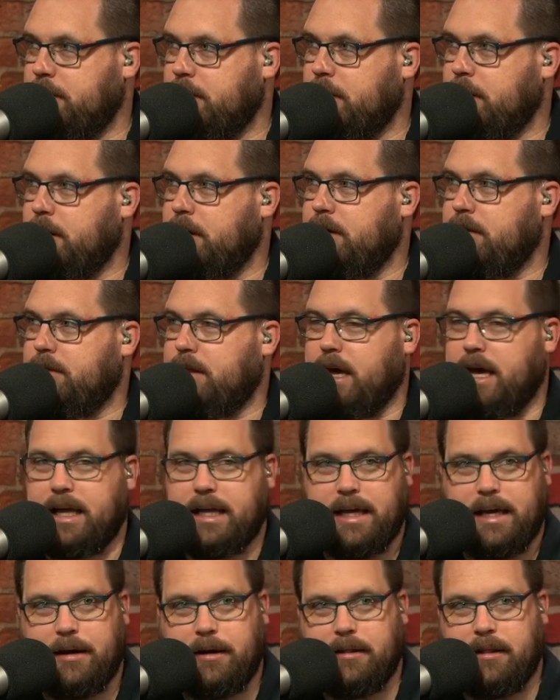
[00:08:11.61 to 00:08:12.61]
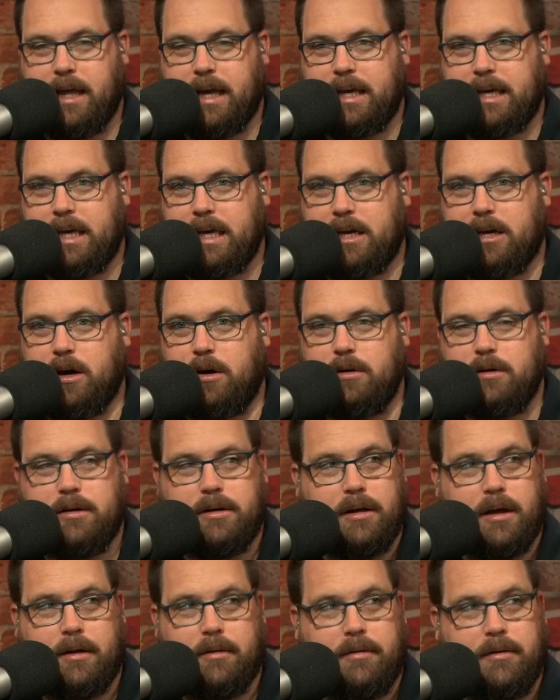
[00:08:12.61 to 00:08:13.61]
Impossible. That uh, like he go
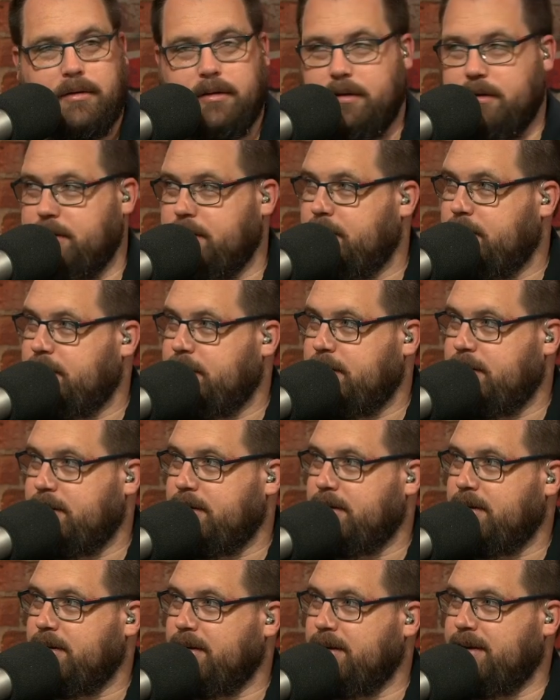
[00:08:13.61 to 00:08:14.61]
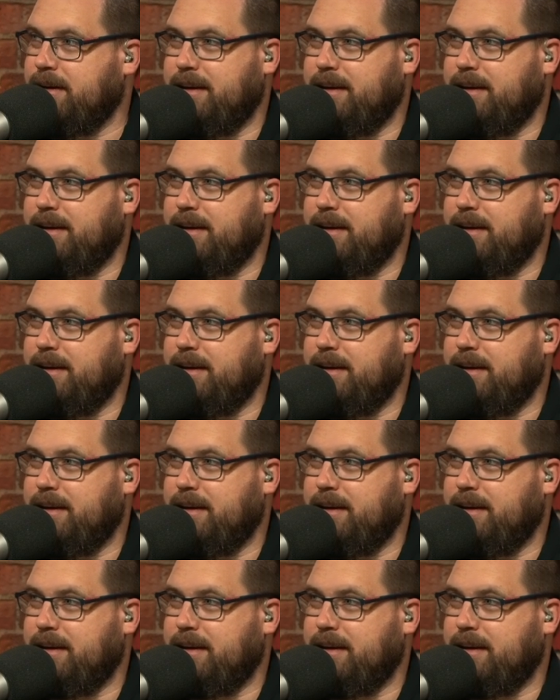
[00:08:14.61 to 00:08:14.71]
Get this man a kitty cat.